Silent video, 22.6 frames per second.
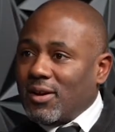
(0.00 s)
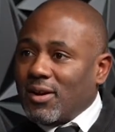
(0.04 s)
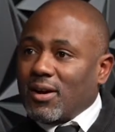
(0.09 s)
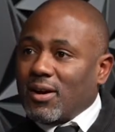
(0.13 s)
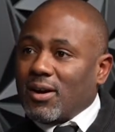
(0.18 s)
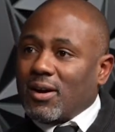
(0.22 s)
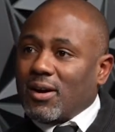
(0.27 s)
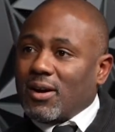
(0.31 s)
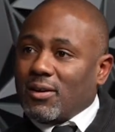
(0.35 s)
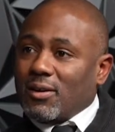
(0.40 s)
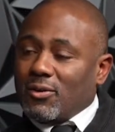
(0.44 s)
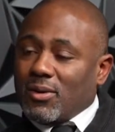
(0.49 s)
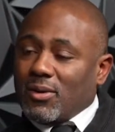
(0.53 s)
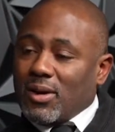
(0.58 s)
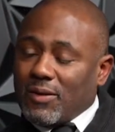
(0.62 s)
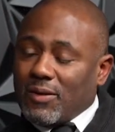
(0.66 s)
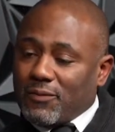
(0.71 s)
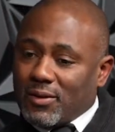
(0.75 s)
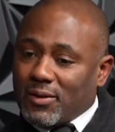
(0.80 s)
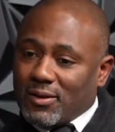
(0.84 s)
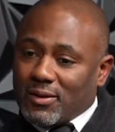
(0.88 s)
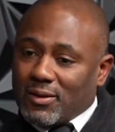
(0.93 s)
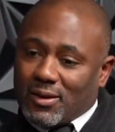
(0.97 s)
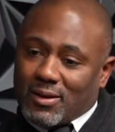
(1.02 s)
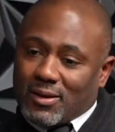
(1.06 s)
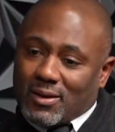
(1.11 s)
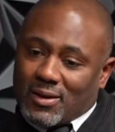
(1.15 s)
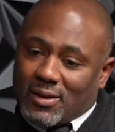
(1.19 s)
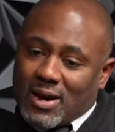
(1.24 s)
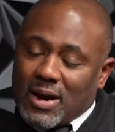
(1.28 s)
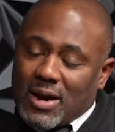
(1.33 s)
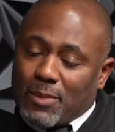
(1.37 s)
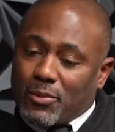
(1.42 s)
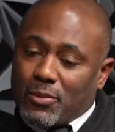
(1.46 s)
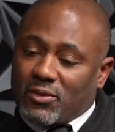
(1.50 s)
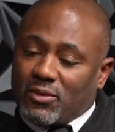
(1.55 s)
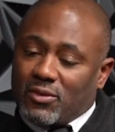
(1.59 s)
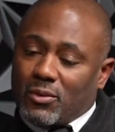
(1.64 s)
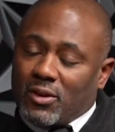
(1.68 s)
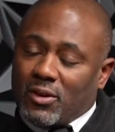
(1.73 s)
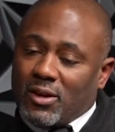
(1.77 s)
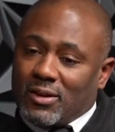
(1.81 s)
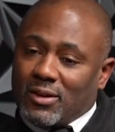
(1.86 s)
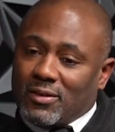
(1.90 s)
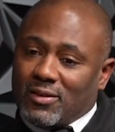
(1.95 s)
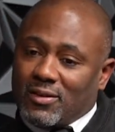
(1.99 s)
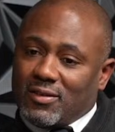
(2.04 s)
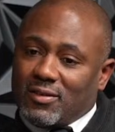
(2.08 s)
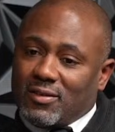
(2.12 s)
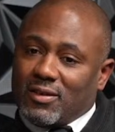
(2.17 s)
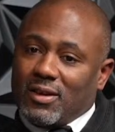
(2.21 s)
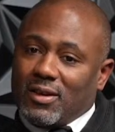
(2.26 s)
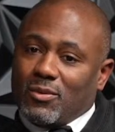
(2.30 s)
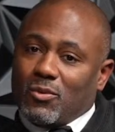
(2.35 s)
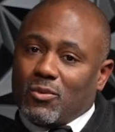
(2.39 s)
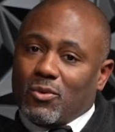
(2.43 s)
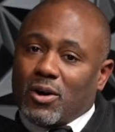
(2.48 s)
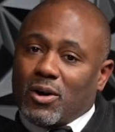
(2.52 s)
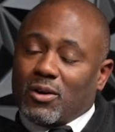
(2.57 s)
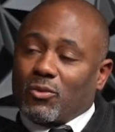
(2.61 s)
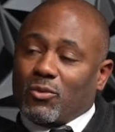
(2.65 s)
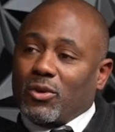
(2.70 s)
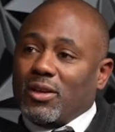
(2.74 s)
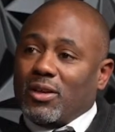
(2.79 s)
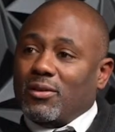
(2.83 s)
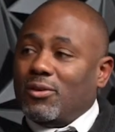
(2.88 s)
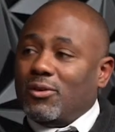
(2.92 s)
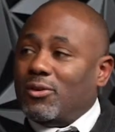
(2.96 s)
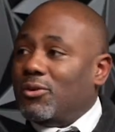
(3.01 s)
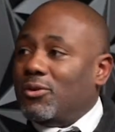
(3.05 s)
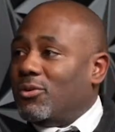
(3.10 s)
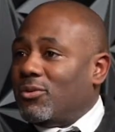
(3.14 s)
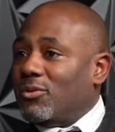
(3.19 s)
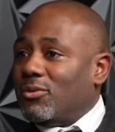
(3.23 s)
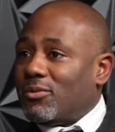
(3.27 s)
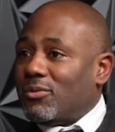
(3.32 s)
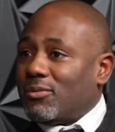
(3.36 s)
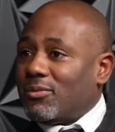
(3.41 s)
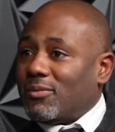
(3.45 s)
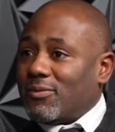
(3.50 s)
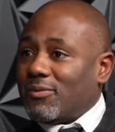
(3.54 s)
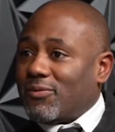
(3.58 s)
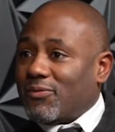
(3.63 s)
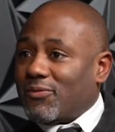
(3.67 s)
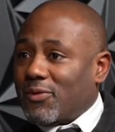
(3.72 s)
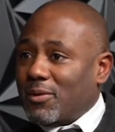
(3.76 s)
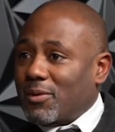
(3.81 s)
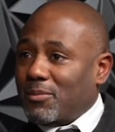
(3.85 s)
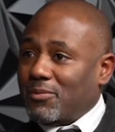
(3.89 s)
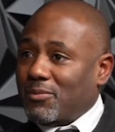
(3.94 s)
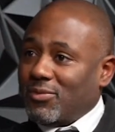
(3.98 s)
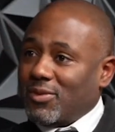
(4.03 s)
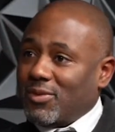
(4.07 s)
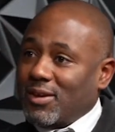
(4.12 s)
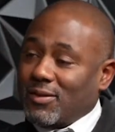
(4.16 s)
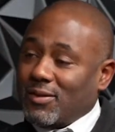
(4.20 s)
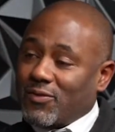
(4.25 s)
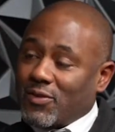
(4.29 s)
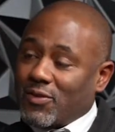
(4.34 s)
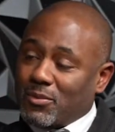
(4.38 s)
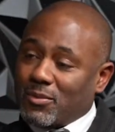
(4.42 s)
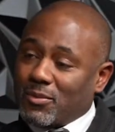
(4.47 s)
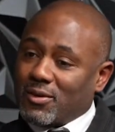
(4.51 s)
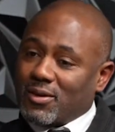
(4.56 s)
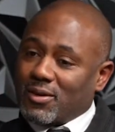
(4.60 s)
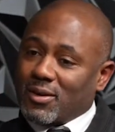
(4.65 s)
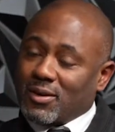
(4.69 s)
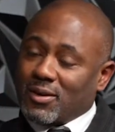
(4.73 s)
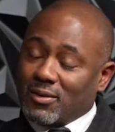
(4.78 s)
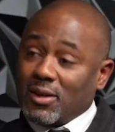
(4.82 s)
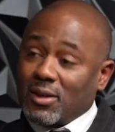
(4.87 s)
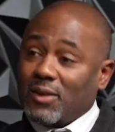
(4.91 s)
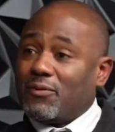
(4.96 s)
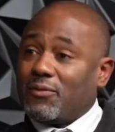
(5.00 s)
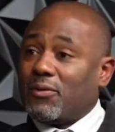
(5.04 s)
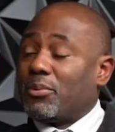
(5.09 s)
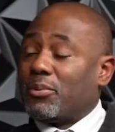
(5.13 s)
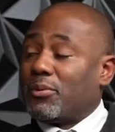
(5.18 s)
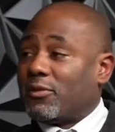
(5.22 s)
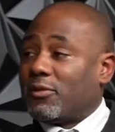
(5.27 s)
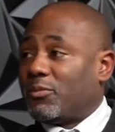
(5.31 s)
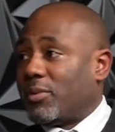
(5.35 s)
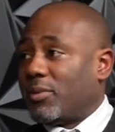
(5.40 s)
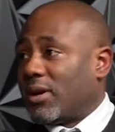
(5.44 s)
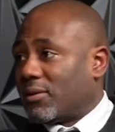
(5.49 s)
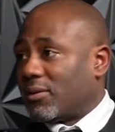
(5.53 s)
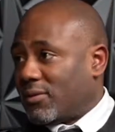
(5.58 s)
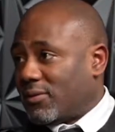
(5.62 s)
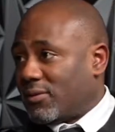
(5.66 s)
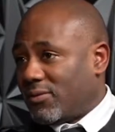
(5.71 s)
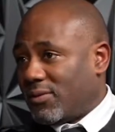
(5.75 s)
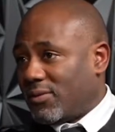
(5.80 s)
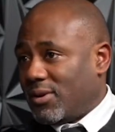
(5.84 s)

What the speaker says: You have an opportunity to see what we do from a different perspective.